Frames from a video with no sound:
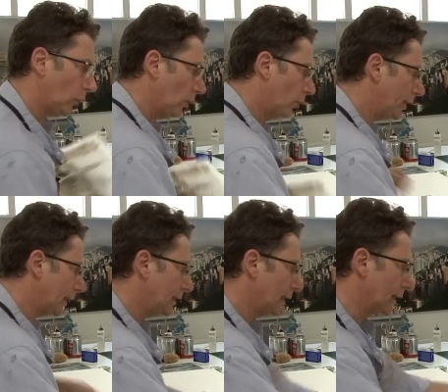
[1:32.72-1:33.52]
What I
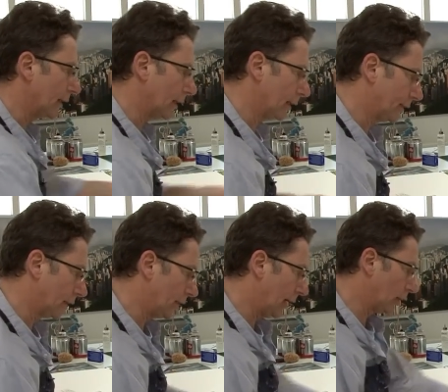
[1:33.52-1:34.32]
did is to
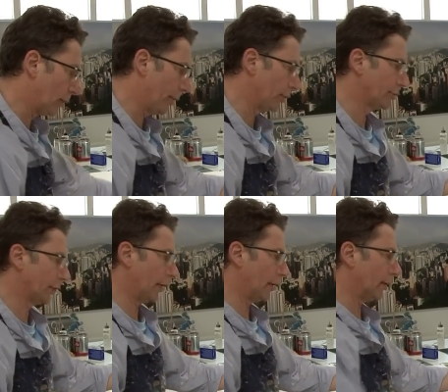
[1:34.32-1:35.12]
take the
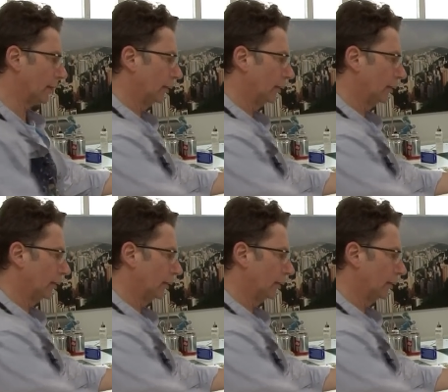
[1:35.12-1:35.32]
postcard